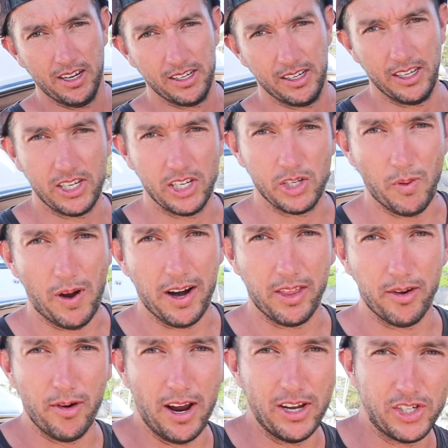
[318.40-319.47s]
So this is one of
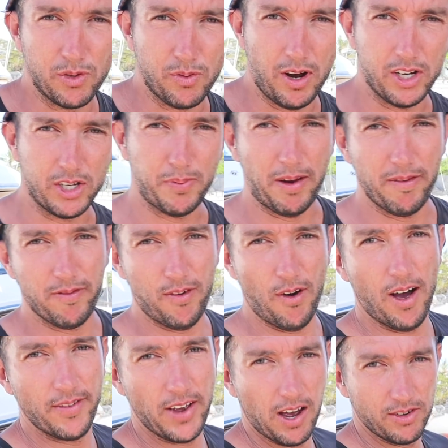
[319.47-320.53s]
the reasons why I spent
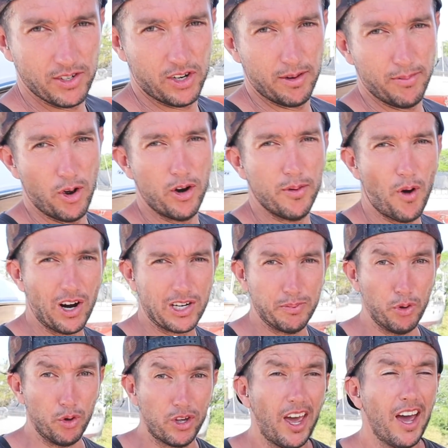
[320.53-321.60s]
5 hours on a motorbike to
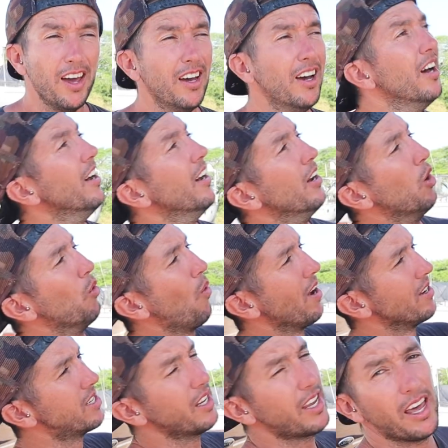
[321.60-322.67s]
Phuket.
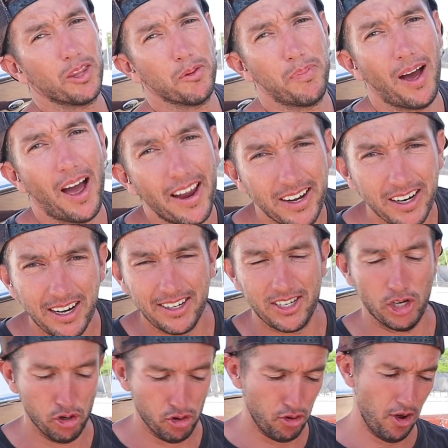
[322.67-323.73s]
One, to get the paint, and
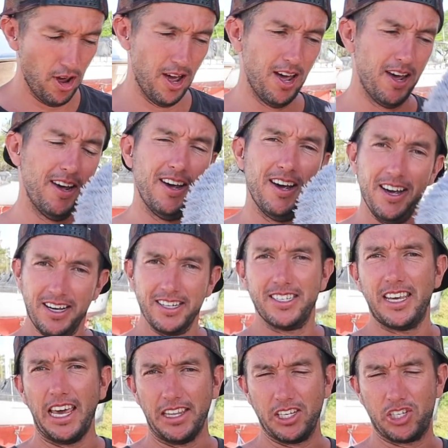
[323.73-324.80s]
two,
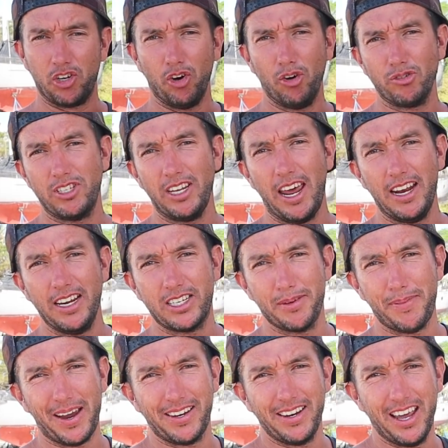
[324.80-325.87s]
to get the tools needed to
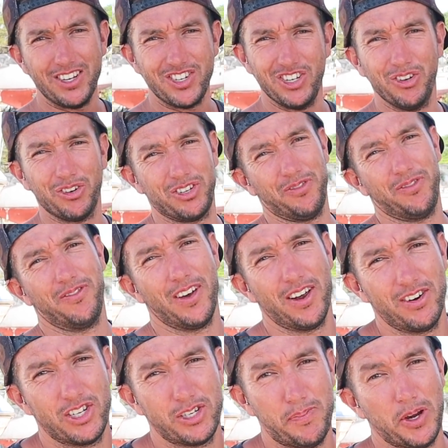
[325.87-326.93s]
make Nandji look
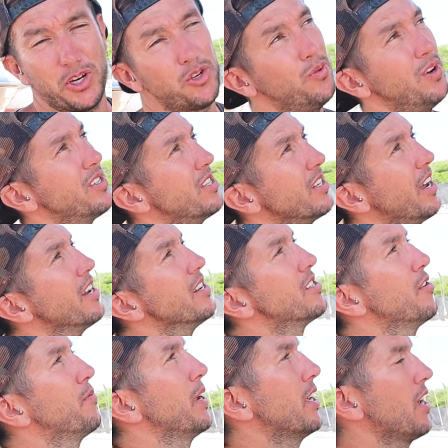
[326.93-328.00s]
very special once again.
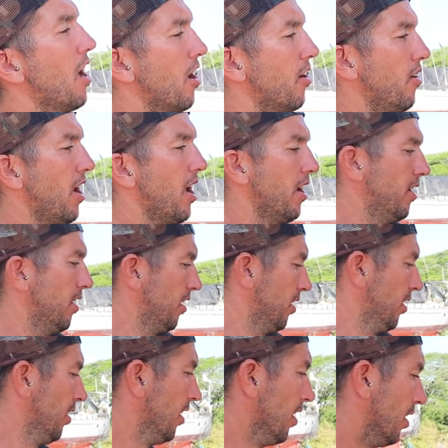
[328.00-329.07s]
So I've been going around
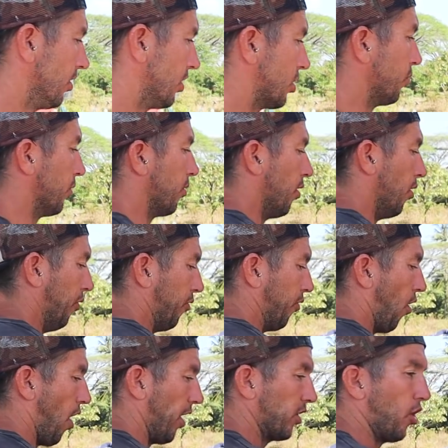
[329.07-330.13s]
just with a real
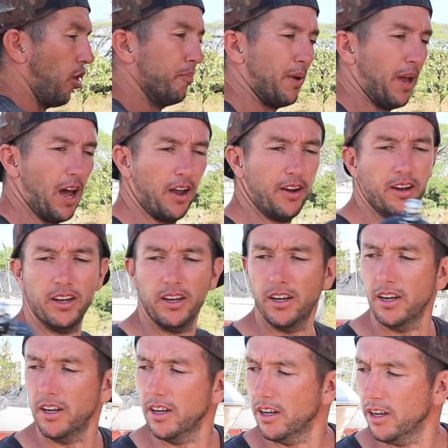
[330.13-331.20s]
fine compound,
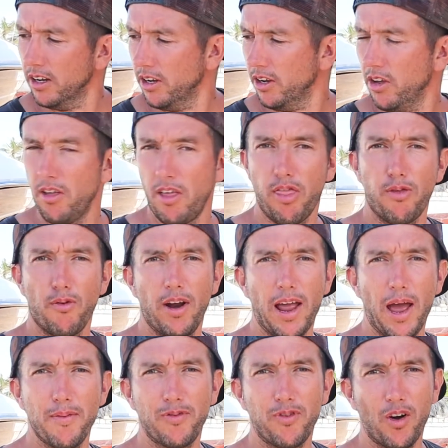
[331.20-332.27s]

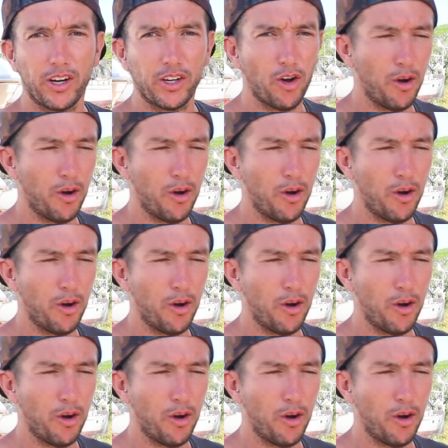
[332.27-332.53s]
3M fine